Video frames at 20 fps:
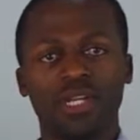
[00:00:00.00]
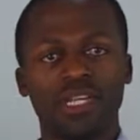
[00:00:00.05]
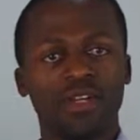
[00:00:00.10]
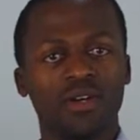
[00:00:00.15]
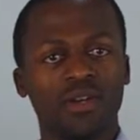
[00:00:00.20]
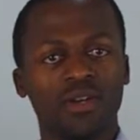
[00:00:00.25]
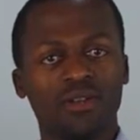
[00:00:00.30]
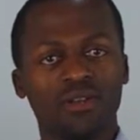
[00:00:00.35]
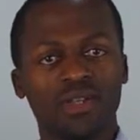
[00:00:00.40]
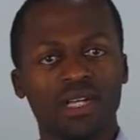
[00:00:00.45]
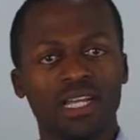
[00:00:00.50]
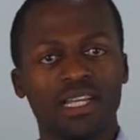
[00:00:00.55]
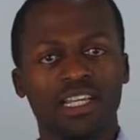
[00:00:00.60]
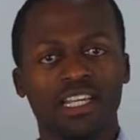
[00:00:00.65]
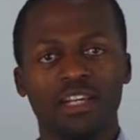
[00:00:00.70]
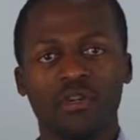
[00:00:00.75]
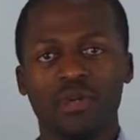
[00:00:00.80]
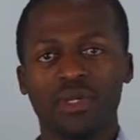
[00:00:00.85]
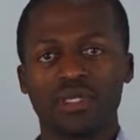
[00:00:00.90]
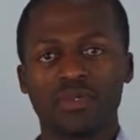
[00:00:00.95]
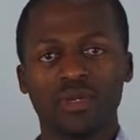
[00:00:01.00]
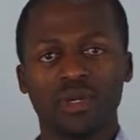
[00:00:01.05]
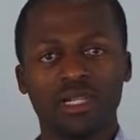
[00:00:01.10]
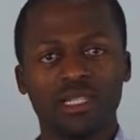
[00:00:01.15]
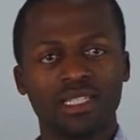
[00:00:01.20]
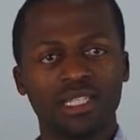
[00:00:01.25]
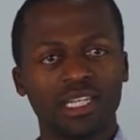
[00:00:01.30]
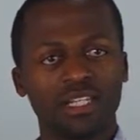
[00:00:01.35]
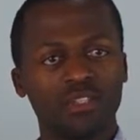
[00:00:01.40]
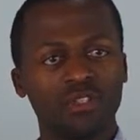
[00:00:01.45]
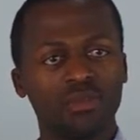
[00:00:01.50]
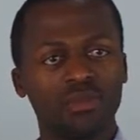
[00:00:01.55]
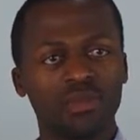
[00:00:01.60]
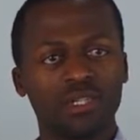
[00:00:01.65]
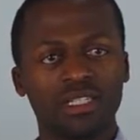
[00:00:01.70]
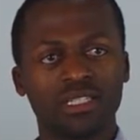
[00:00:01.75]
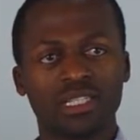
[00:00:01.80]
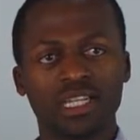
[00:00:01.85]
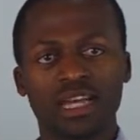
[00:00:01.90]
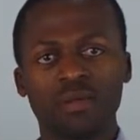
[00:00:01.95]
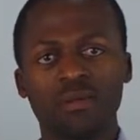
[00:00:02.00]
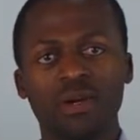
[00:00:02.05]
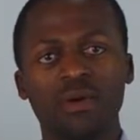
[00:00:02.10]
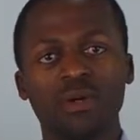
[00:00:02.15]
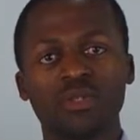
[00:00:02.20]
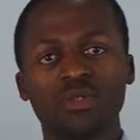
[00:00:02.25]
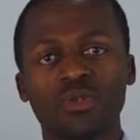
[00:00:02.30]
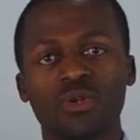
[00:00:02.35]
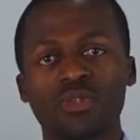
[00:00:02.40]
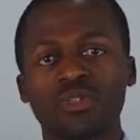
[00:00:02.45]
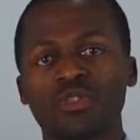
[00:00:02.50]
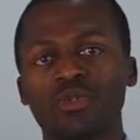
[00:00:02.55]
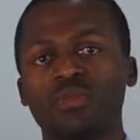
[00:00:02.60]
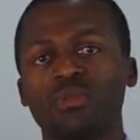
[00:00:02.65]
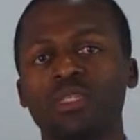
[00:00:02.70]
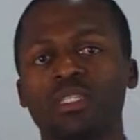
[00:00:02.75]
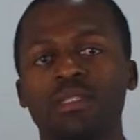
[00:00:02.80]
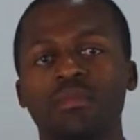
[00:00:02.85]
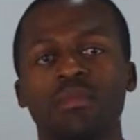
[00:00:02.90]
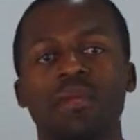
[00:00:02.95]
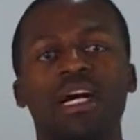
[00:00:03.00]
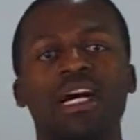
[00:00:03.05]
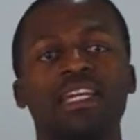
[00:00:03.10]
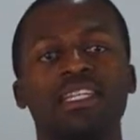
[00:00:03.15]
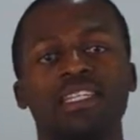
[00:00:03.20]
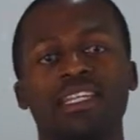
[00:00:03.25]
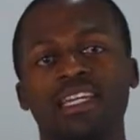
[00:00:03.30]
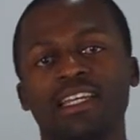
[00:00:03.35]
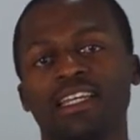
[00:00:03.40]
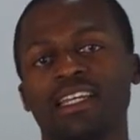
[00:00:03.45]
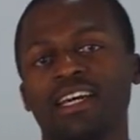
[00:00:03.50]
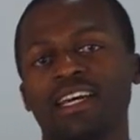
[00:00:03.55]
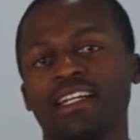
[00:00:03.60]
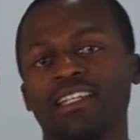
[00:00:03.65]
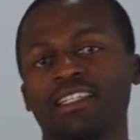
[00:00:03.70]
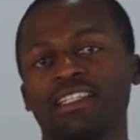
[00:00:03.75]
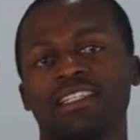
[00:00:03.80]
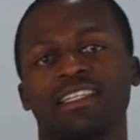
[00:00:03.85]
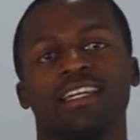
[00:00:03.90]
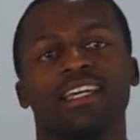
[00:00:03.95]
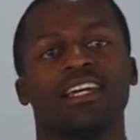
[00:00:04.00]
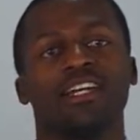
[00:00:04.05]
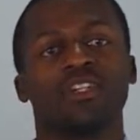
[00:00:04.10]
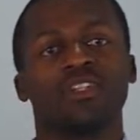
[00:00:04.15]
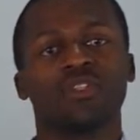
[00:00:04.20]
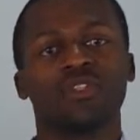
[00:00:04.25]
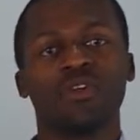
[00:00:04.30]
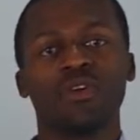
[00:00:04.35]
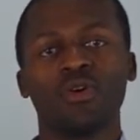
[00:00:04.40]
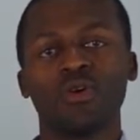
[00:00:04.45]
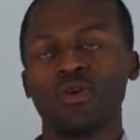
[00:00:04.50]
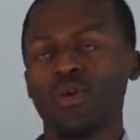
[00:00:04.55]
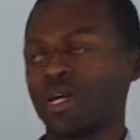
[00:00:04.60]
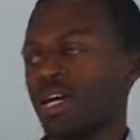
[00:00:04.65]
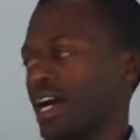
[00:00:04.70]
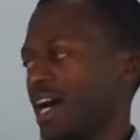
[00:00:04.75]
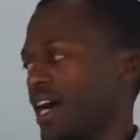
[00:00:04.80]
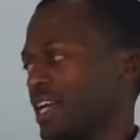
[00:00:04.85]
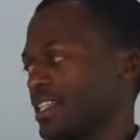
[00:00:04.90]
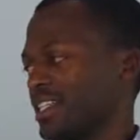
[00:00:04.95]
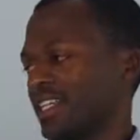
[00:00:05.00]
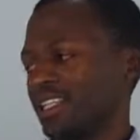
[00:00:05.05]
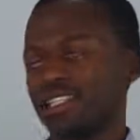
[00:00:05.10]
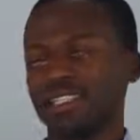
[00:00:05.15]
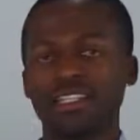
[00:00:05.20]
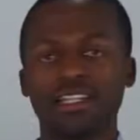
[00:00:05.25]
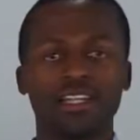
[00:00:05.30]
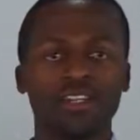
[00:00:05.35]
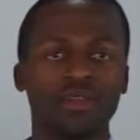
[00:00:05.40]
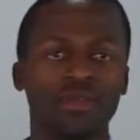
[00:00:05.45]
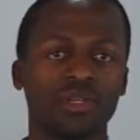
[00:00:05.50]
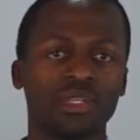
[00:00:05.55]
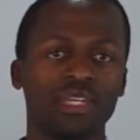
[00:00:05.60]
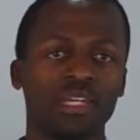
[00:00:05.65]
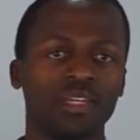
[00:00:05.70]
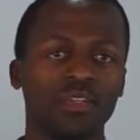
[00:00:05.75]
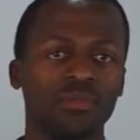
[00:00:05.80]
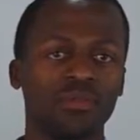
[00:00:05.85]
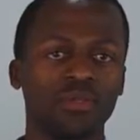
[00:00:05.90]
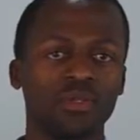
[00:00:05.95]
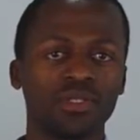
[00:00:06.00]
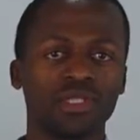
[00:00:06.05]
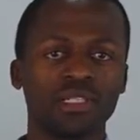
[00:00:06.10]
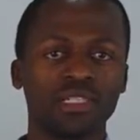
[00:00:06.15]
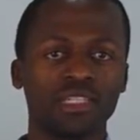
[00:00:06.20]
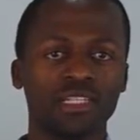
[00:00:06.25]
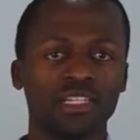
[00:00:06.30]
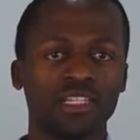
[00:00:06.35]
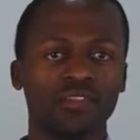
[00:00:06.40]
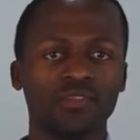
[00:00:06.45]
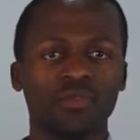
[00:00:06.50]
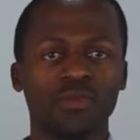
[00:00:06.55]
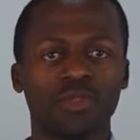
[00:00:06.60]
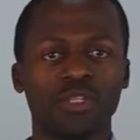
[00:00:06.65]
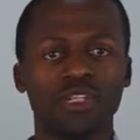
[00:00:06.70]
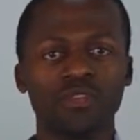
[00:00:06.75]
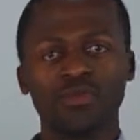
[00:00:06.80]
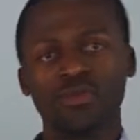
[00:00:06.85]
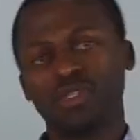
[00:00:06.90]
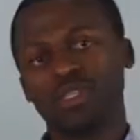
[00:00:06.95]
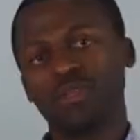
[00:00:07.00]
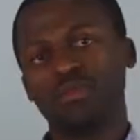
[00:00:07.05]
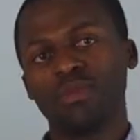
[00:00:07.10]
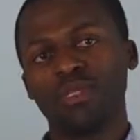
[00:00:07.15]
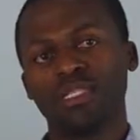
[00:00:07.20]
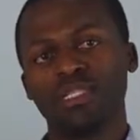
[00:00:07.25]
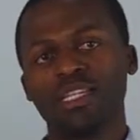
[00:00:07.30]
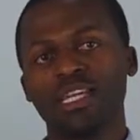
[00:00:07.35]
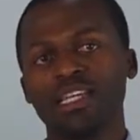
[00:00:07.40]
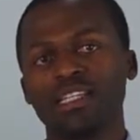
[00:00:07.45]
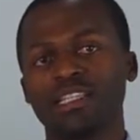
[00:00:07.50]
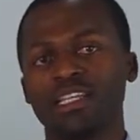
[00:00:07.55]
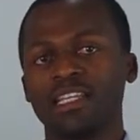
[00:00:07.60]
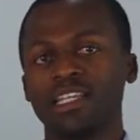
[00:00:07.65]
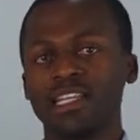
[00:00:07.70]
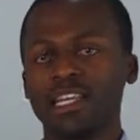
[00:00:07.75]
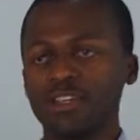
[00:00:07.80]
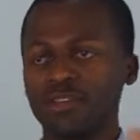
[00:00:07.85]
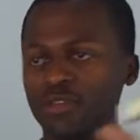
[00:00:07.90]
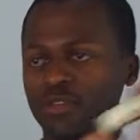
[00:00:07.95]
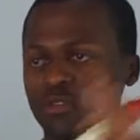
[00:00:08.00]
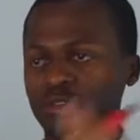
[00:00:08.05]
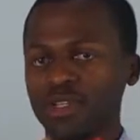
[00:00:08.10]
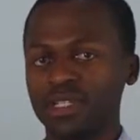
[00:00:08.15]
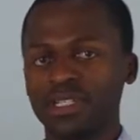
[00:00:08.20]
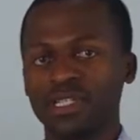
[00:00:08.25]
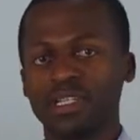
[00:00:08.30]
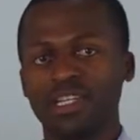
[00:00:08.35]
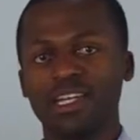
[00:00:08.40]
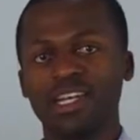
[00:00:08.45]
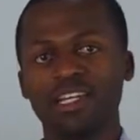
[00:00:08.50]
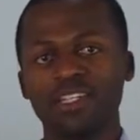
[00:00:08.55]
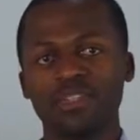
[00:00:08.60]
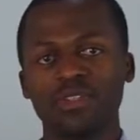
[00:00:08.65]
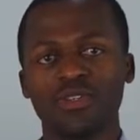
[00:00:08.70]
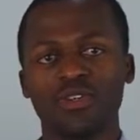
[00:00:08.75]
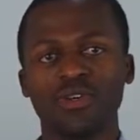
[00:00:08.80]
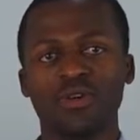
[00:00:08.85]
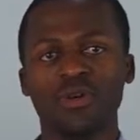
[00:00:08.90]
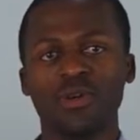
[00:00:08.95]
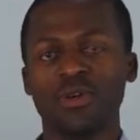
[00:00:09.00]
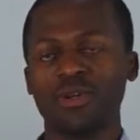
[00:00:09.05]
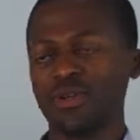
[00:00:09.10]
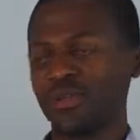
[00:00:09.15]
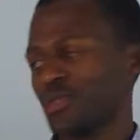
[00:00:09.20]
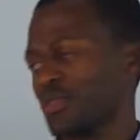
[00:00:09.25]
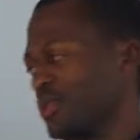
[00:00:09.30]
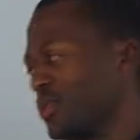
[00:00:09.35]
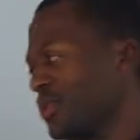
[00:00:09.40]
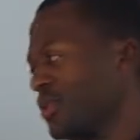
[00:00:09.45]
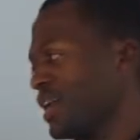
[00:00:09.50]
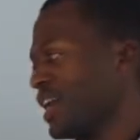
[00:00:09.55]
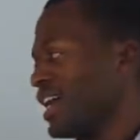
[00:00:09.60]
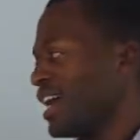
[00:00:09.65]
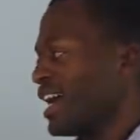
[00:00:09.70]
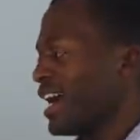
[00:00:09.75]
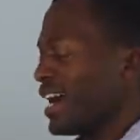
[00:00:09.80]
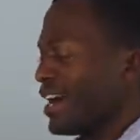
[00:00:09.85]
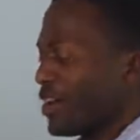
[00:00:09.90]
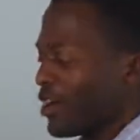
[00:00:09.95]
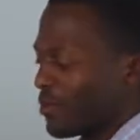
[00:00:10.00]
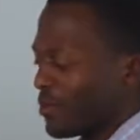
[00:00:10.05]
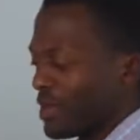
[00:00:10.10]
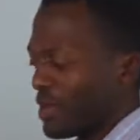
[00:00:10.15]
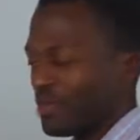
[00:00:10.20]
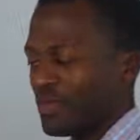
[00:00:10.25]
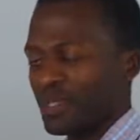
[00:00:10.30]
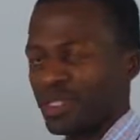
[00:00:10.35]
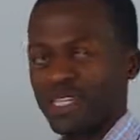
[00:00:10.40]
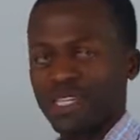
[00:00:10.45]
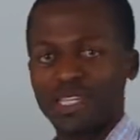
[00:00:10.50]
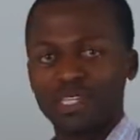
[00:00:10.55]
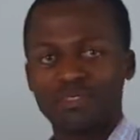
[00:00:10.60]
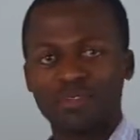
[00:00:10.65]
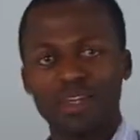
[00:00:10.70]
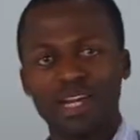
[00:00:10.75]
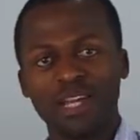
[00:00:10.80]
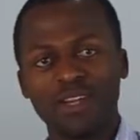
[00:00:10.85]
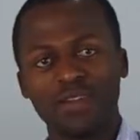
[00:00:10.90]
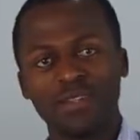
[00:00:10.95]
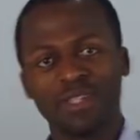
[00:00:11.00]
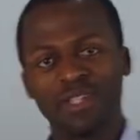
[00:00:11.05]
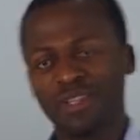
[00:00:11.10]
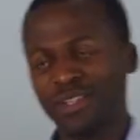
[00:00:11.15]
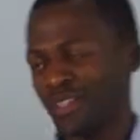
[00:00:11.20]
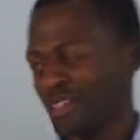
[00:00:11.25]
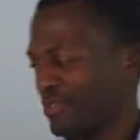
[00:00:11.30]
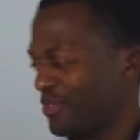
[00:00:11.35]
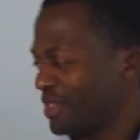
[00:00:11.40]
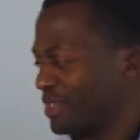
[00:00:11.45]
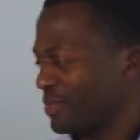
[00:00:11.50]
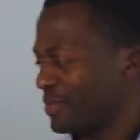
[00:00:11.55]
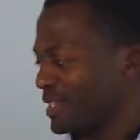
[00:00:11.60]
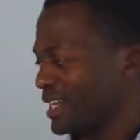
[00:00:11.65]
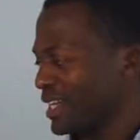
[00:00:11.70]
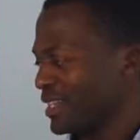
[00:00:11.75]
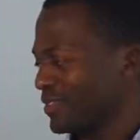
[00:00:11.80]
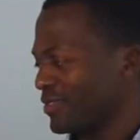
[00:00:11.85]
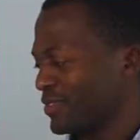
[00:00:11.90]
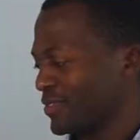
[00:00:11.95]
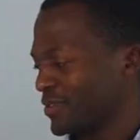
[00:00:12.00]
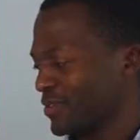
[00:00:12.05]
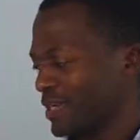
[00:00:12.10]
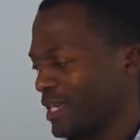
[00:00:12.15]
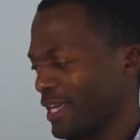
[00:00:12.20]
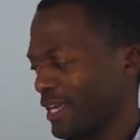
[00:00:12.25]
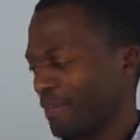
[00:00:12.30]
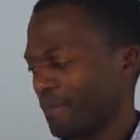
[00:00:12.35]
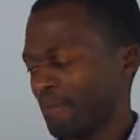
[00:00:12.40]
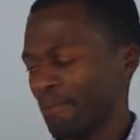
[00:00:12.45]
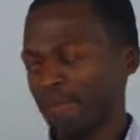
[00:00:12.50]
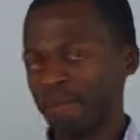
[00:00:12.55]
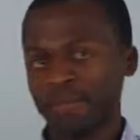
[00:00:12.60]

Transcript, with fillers: and all of that, it was going to take too much time. I was going to miss my deadlines. So I just said, okay, Muzi, live, live with the mistakes and then you'll fix it as you go along. So I hope everything is fine on, on the flip chart for today.